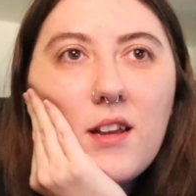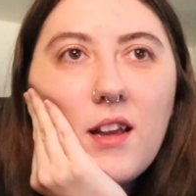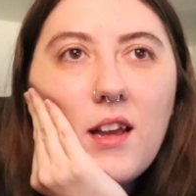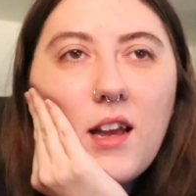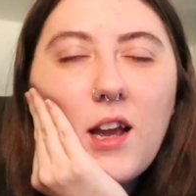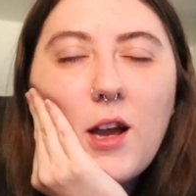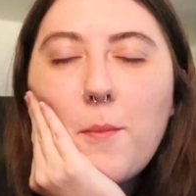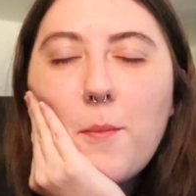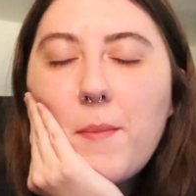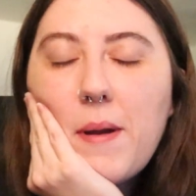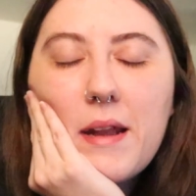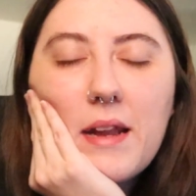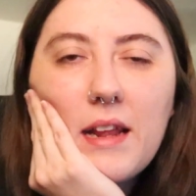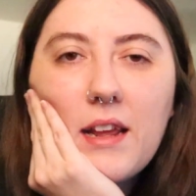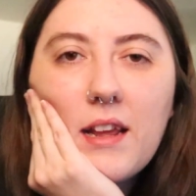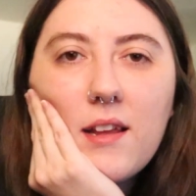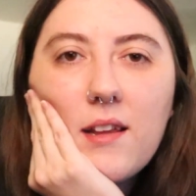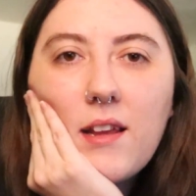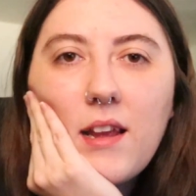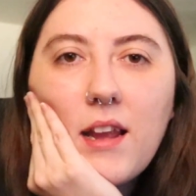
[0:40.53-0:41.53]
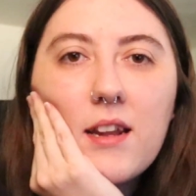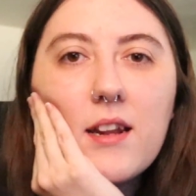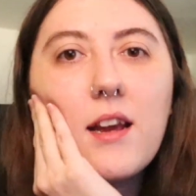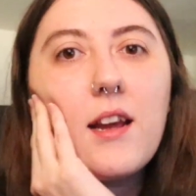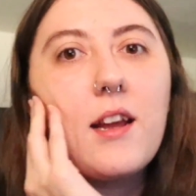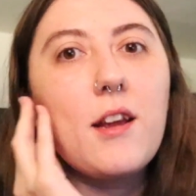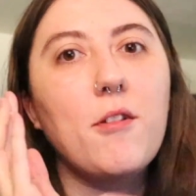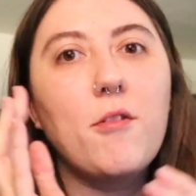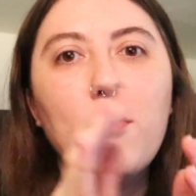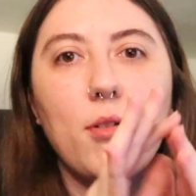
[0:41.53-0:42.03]
how many can
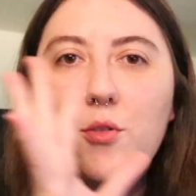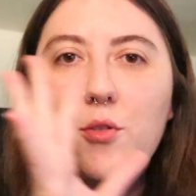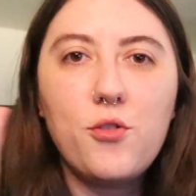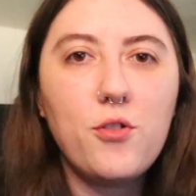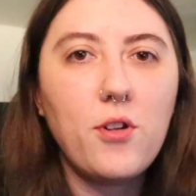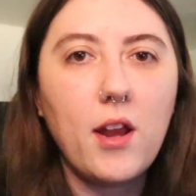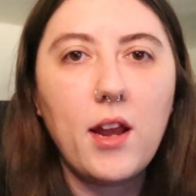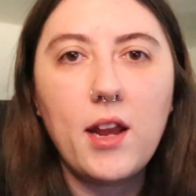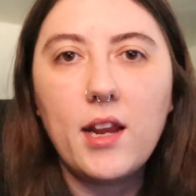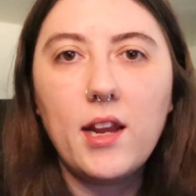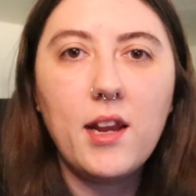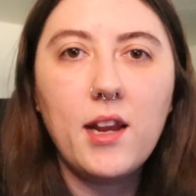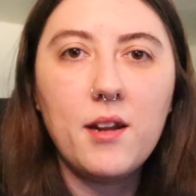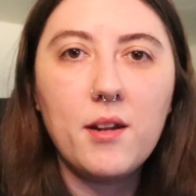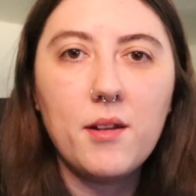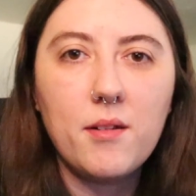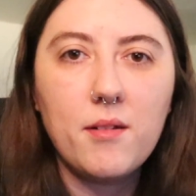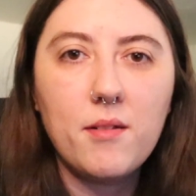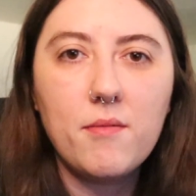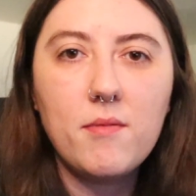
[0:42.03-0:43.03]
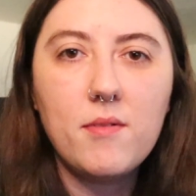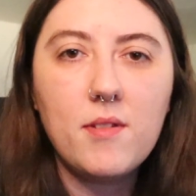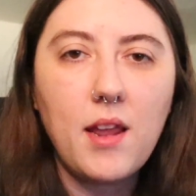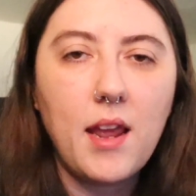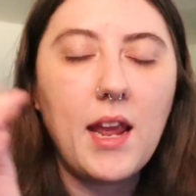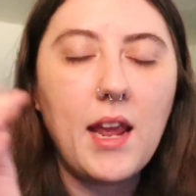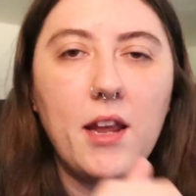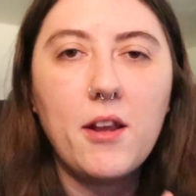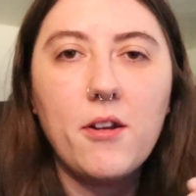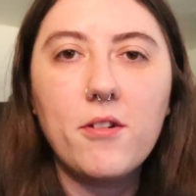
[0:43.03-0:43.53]
I crochet in a
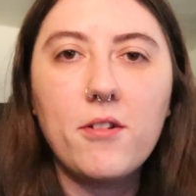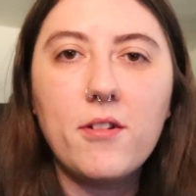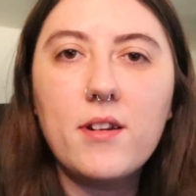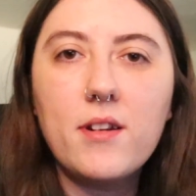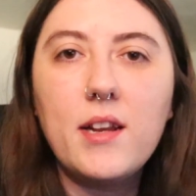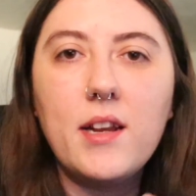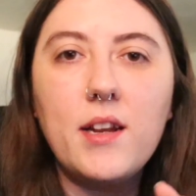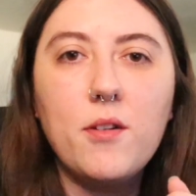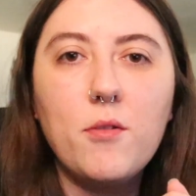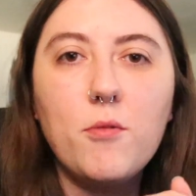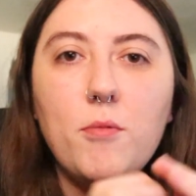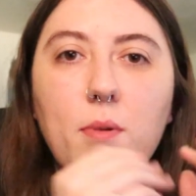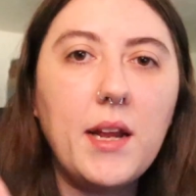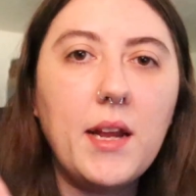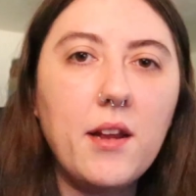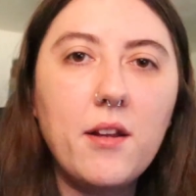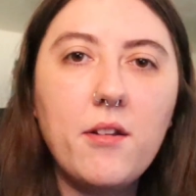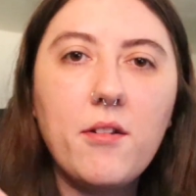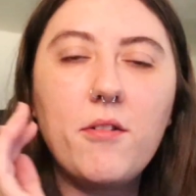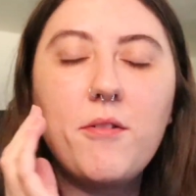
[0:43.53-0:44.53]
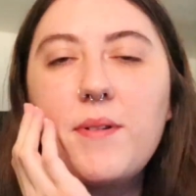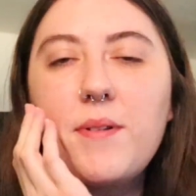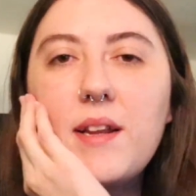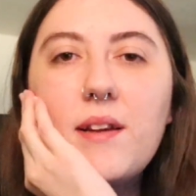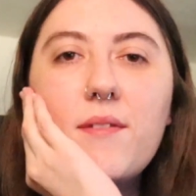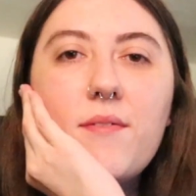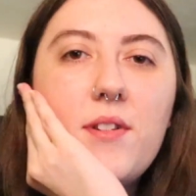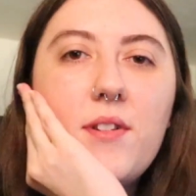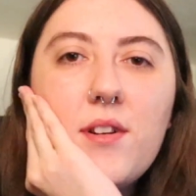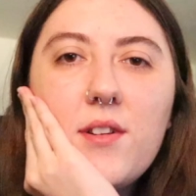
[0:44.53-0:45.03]
day or in a week or
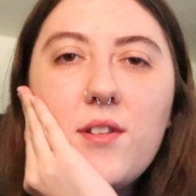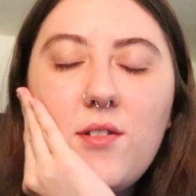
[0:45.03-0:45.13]
whatever.